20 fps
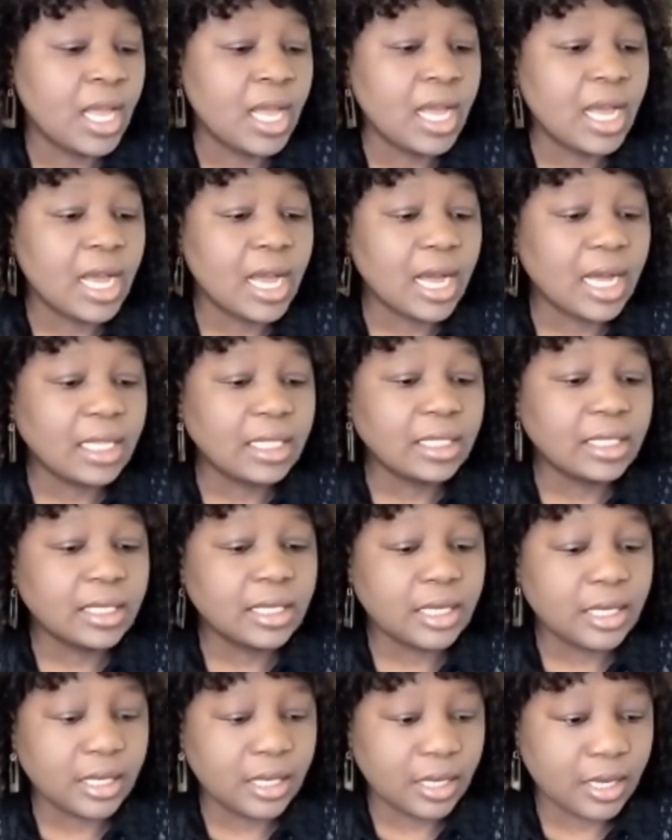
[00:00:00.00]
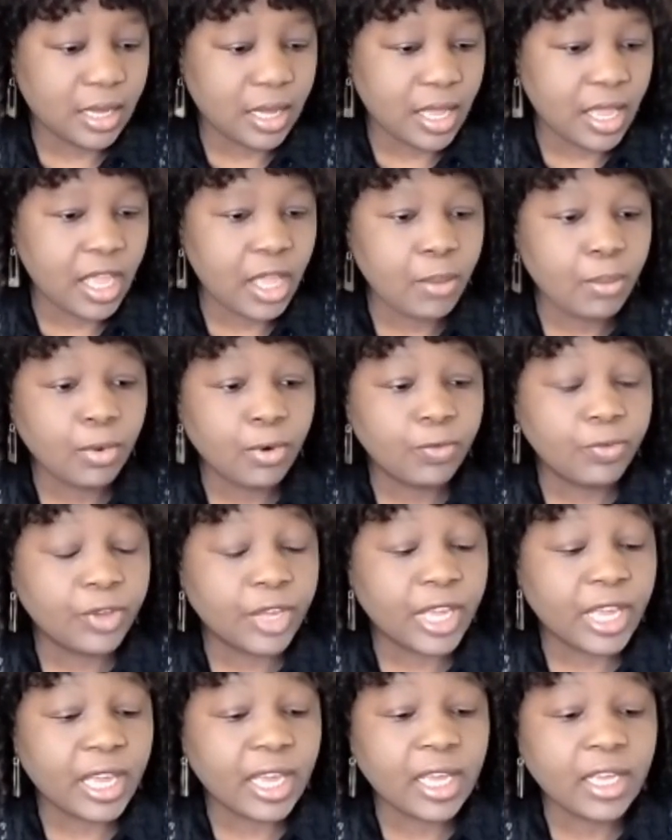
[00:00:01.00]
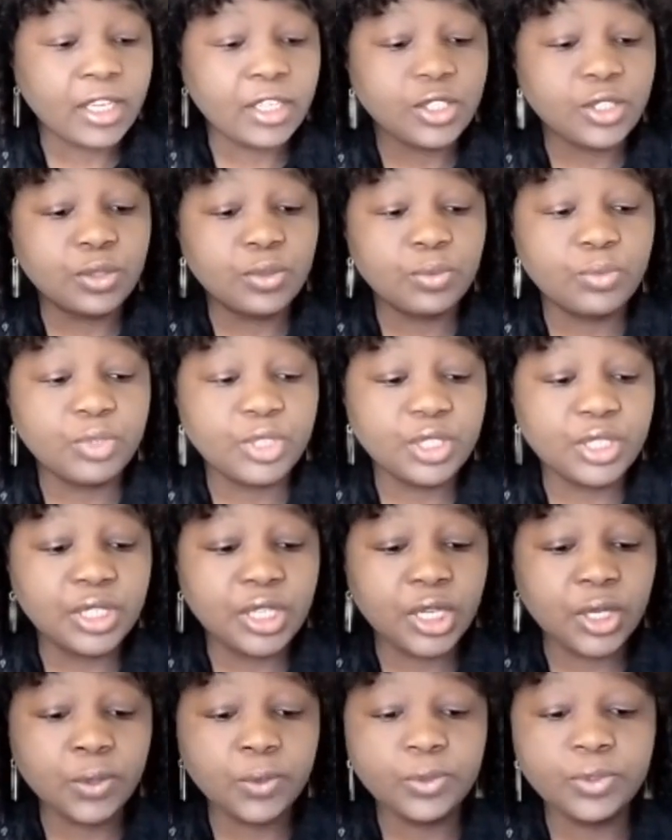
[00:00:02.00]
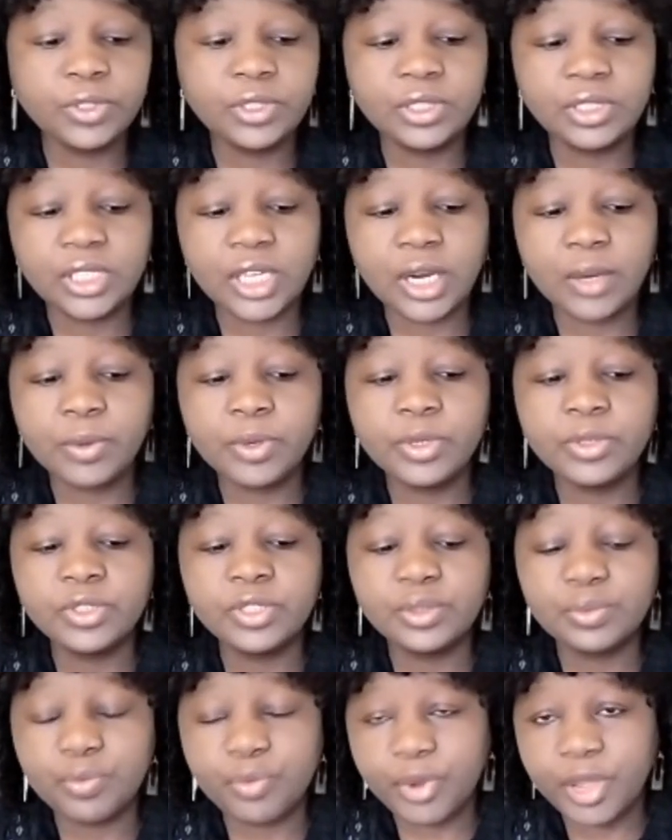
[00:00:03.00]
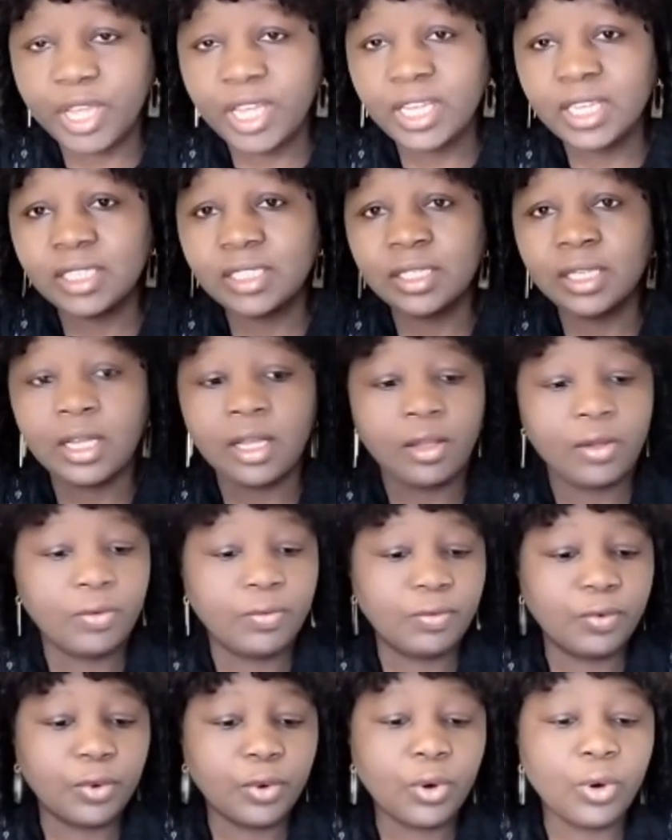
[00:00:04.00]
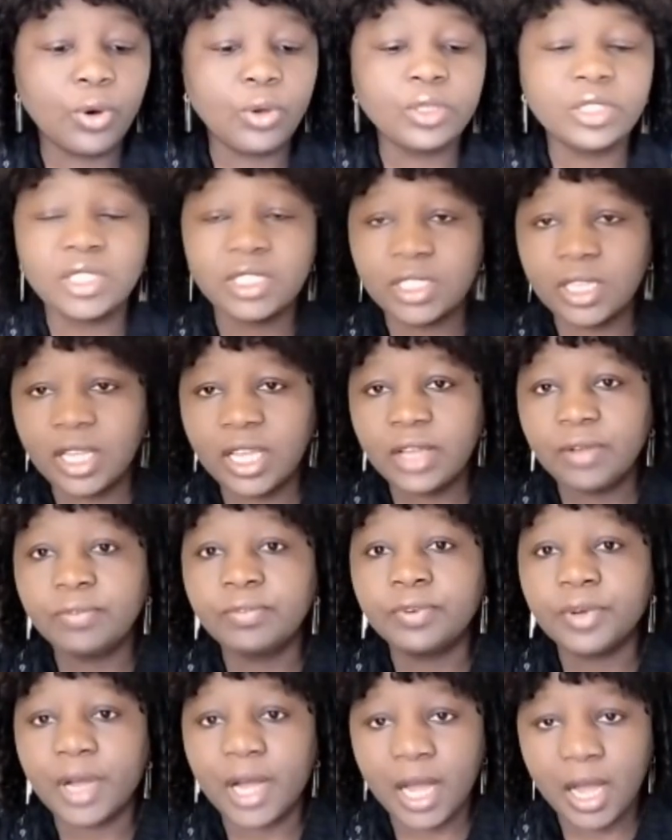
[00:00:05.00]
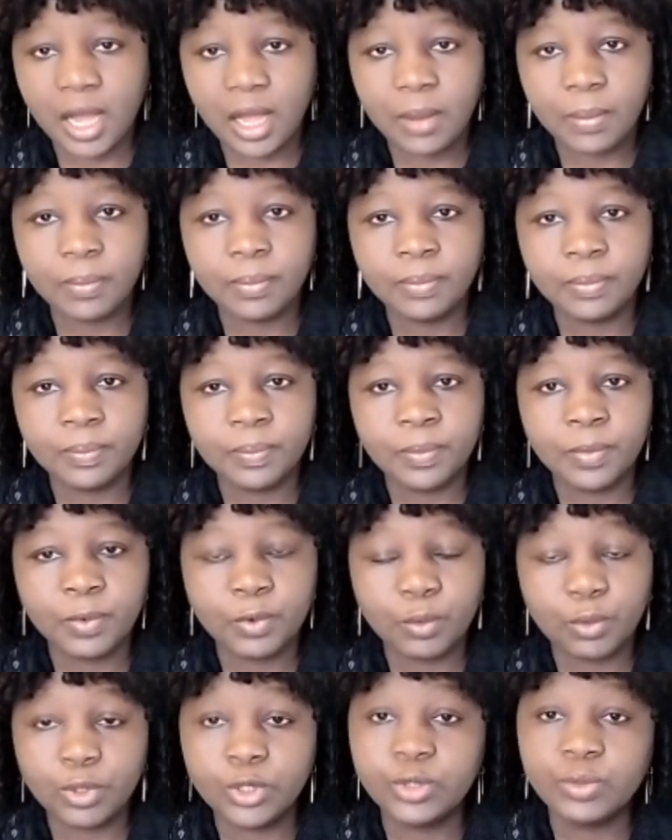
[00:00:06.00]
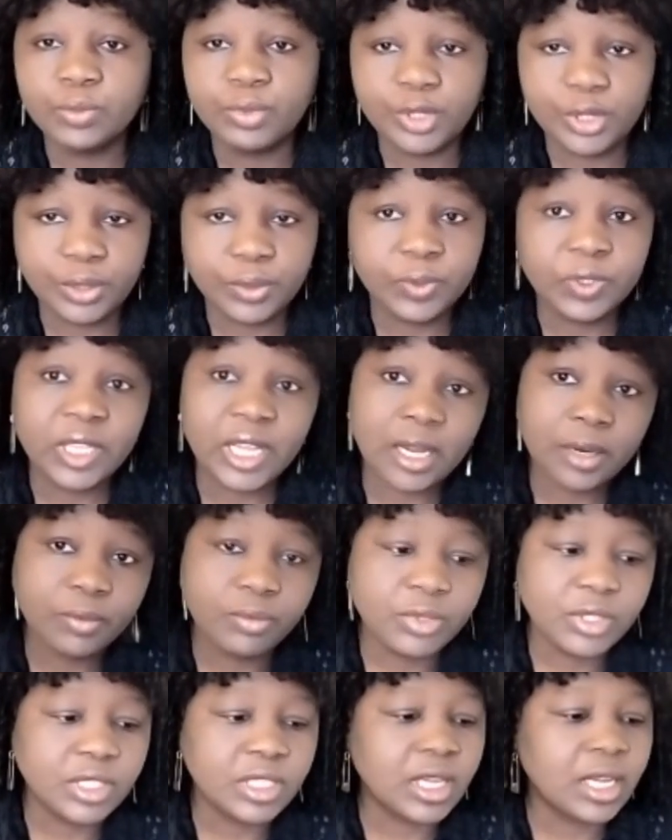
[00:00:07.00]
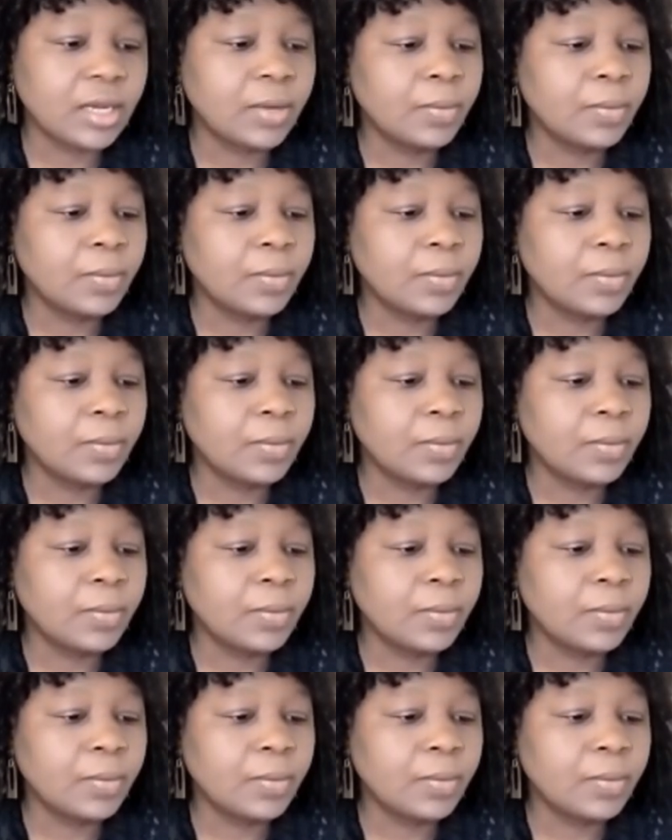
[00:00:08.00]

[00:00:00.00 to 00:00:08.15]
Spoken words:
and the aim of care is to reduce Cheryl's risk for self-harm. We want to reduce that risk.